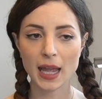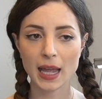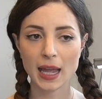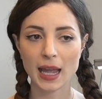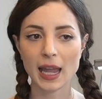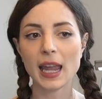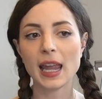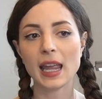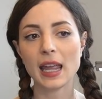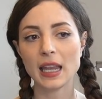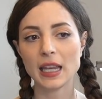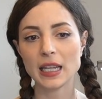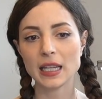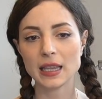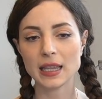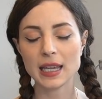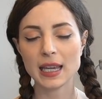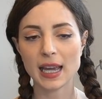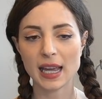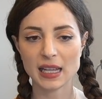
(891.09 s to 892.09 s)

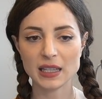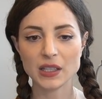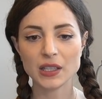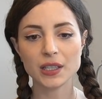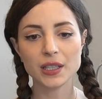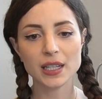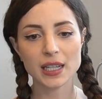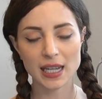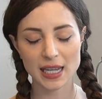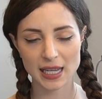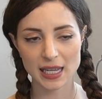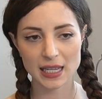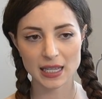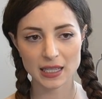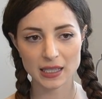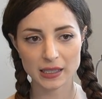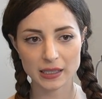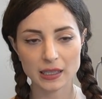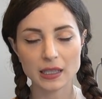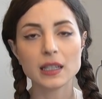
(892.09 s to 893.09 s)
And the answer
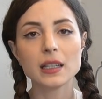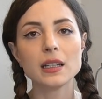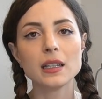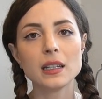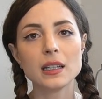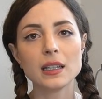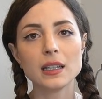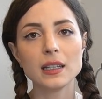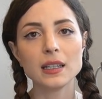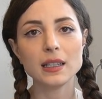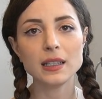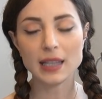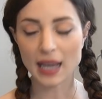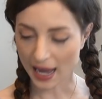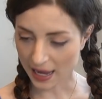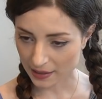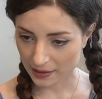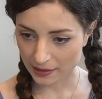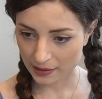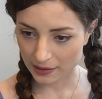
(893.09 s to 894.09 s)
is
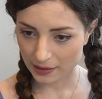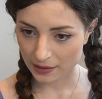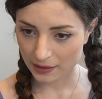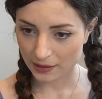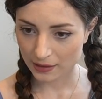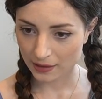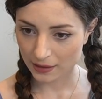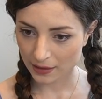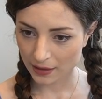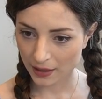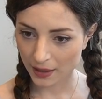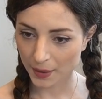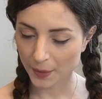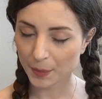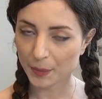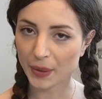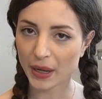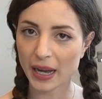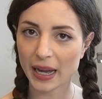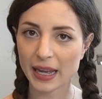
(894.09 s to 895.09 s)
Yes,
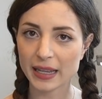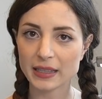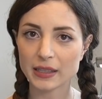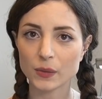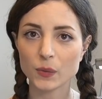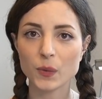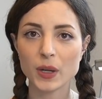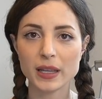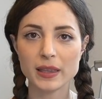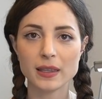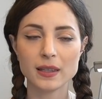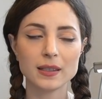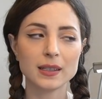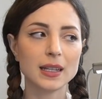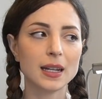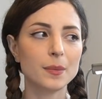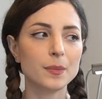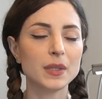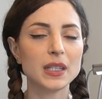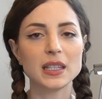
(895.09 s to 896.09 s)
but with
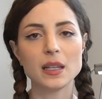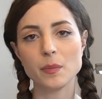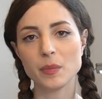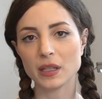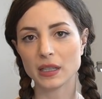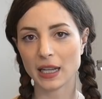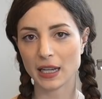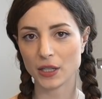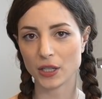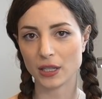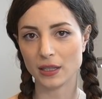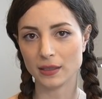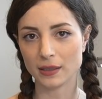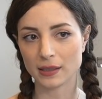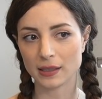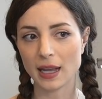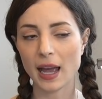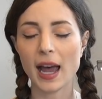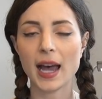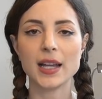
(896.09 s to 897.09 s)
some
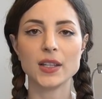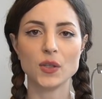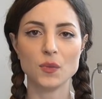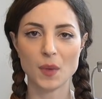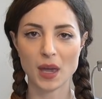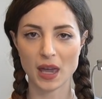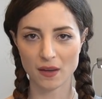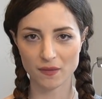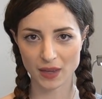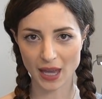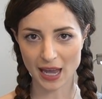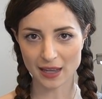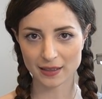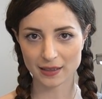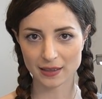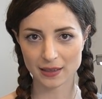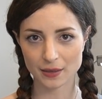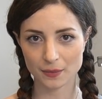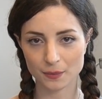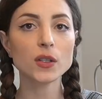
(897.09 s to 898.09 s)
stipulations, as you may have
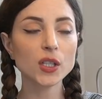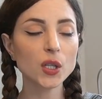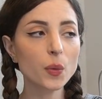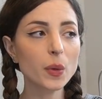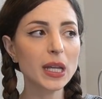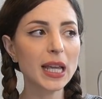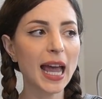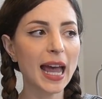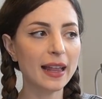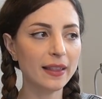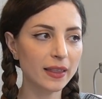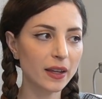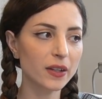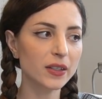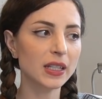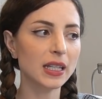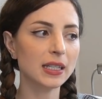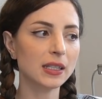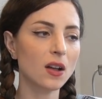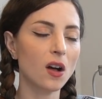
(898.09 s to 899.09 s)
guessed. So again,
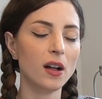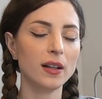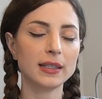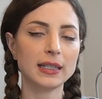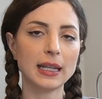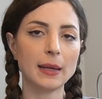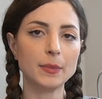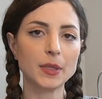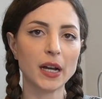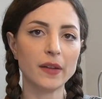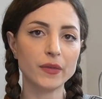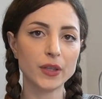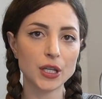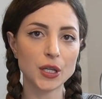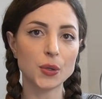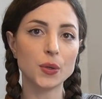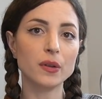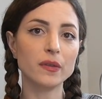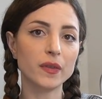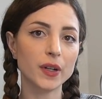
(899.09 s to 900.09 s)
there's this concept of the
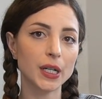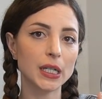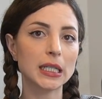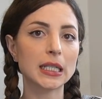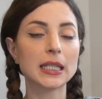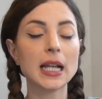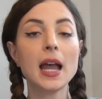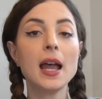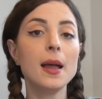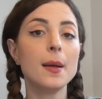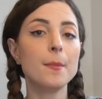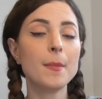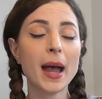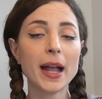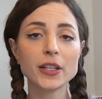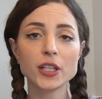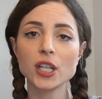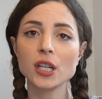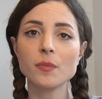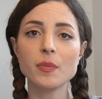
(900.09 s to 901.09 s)
universe
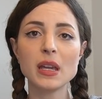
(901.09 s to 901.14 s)
matching